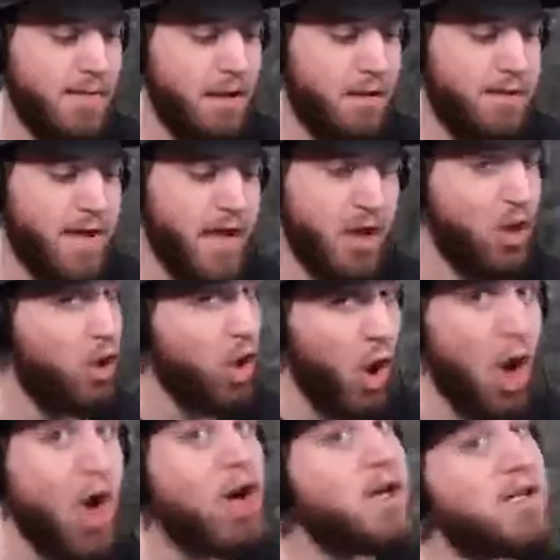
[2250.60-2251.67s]
came out that
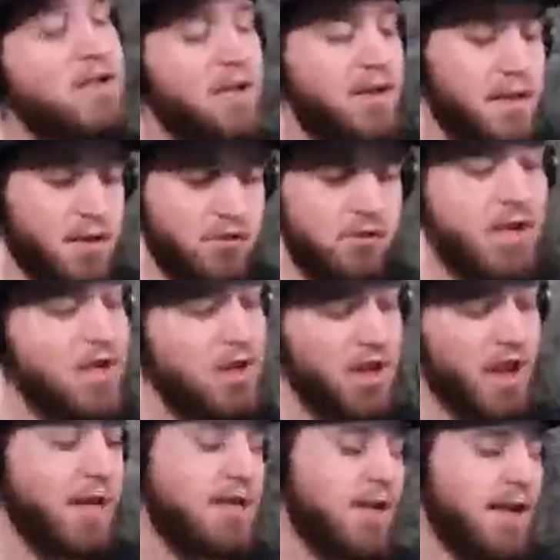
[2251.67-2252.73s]
looks, and the
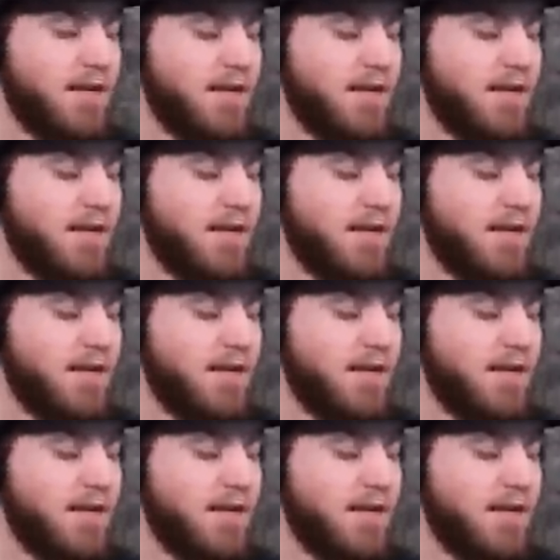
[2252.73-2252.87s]
screenshots